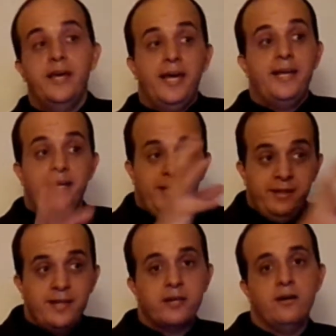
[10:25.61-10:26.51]
and in
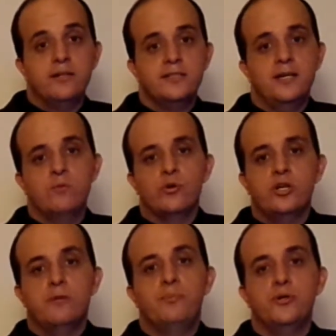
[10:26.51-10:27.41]
that content we're going
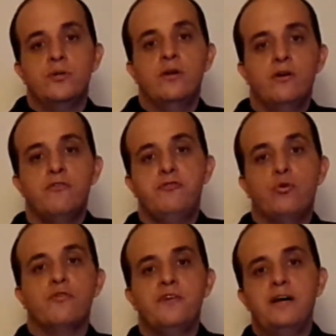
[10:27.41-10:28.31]
to put 4,
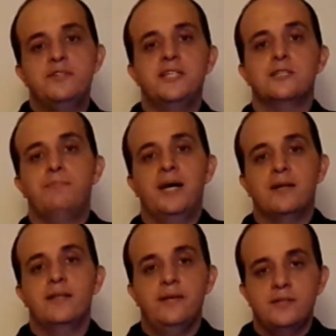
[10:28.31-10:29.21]
5, 6
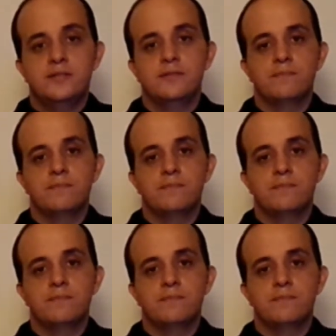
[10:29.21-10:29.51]
backlinks